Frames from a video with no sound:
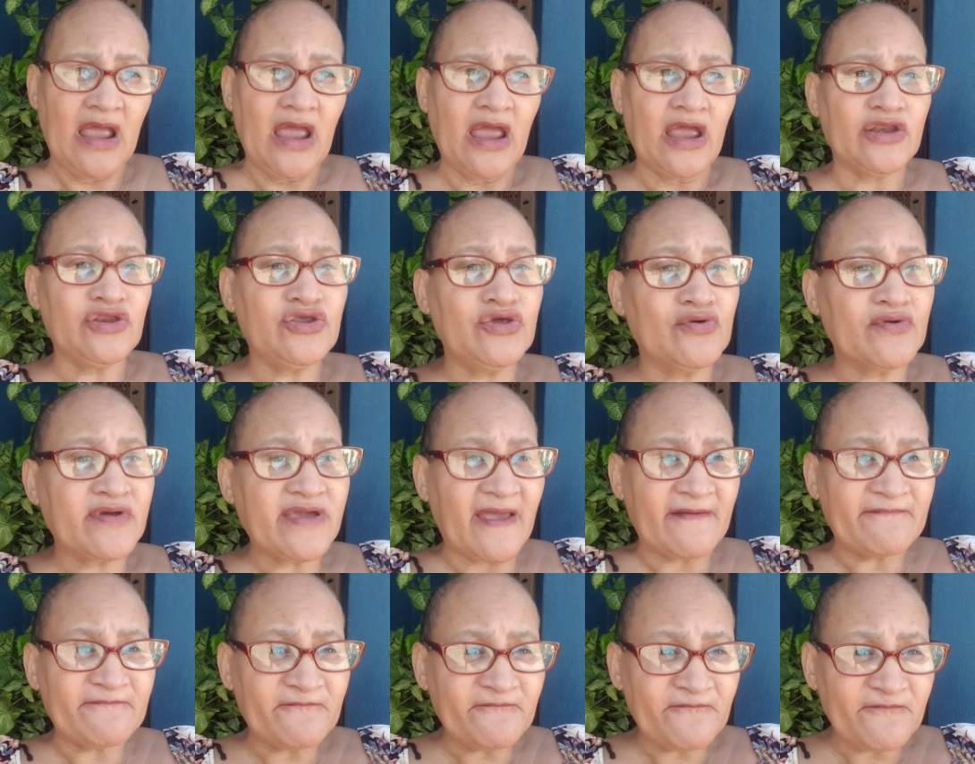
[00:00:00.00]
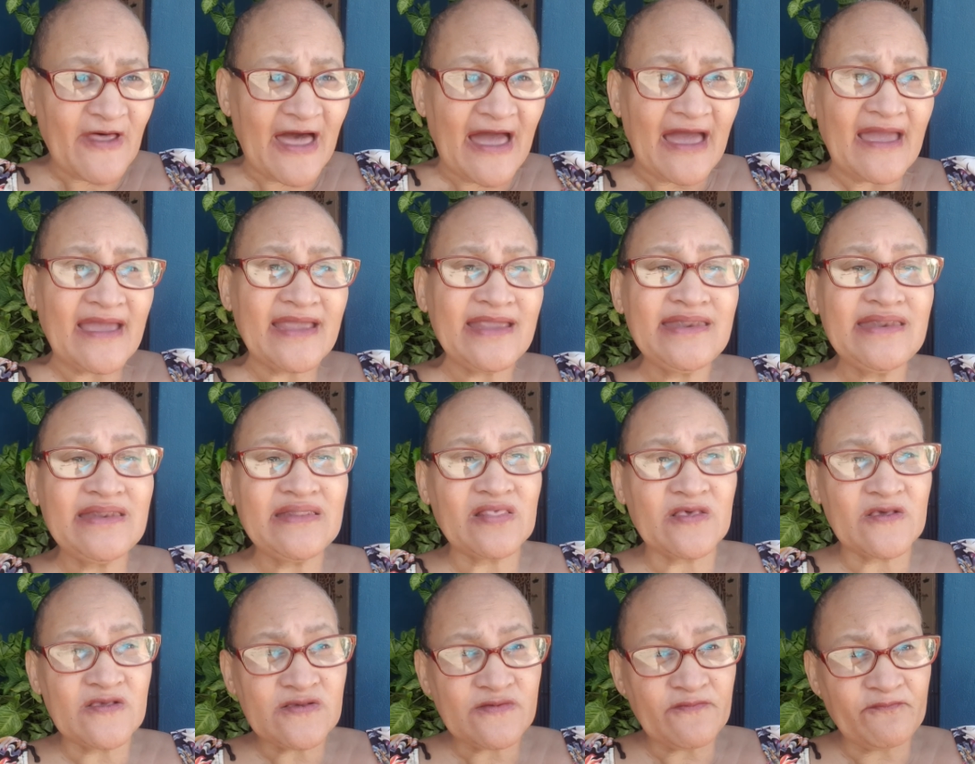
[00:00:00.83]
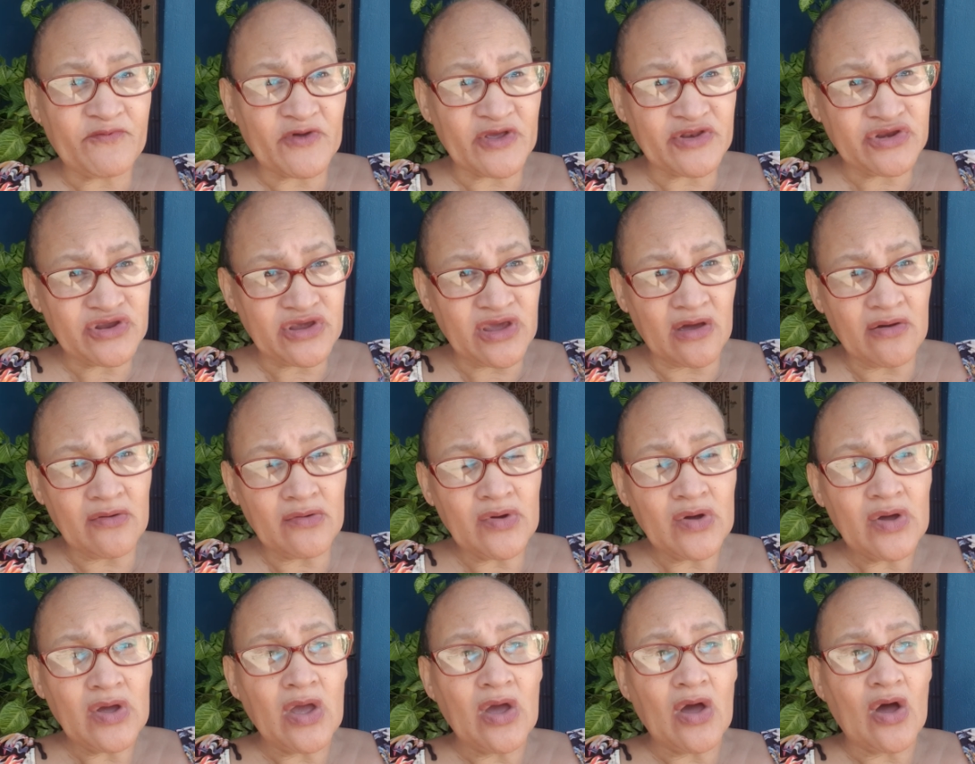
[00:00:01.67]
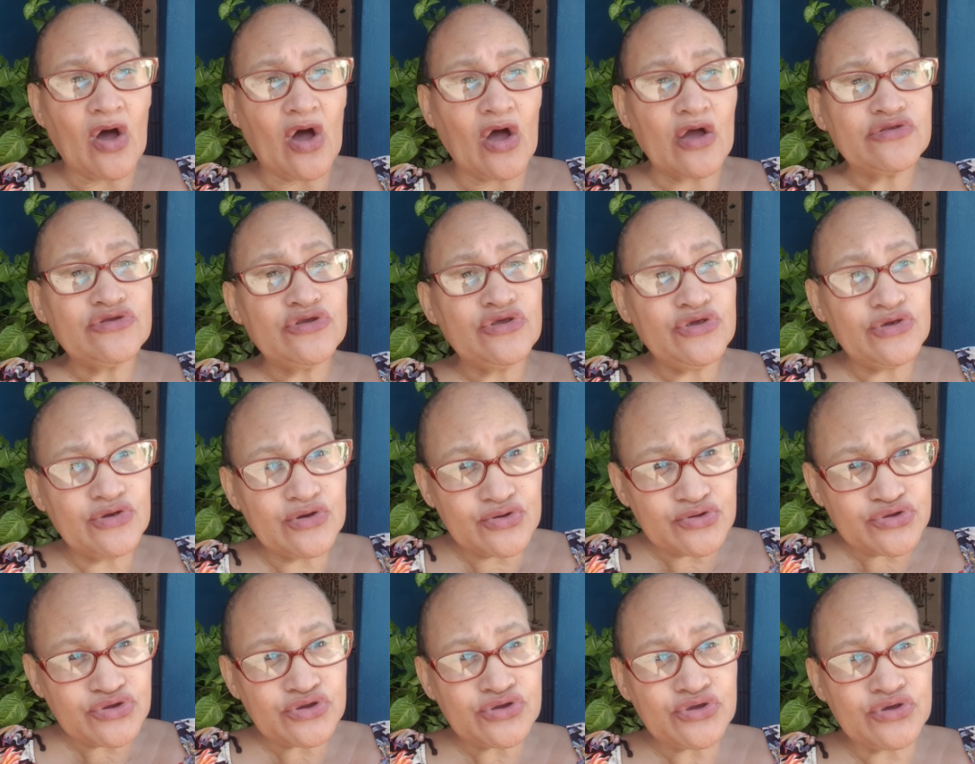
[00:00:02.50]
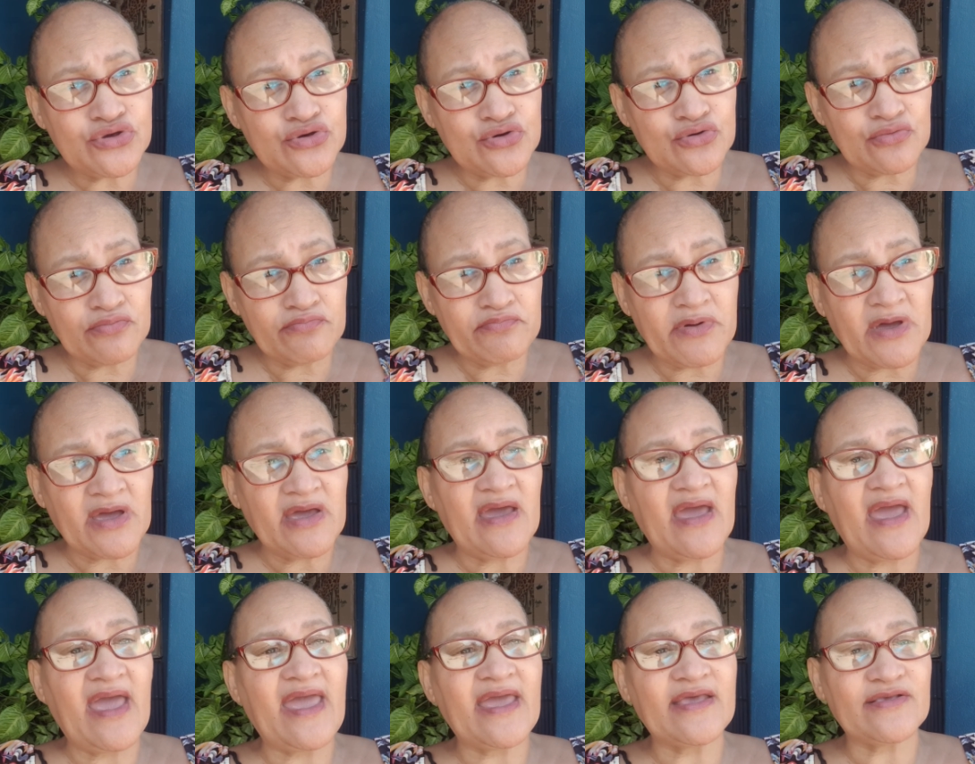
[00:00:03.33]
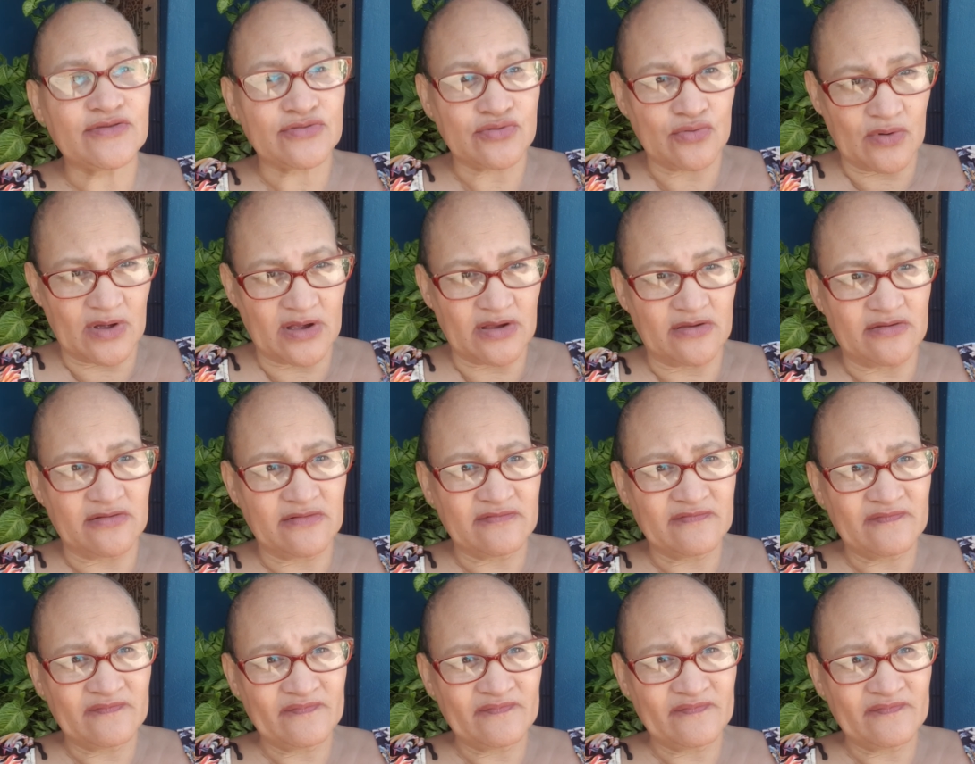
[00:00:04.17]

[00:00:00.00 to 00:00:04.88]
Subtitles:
And you can find this video on YouTube as well.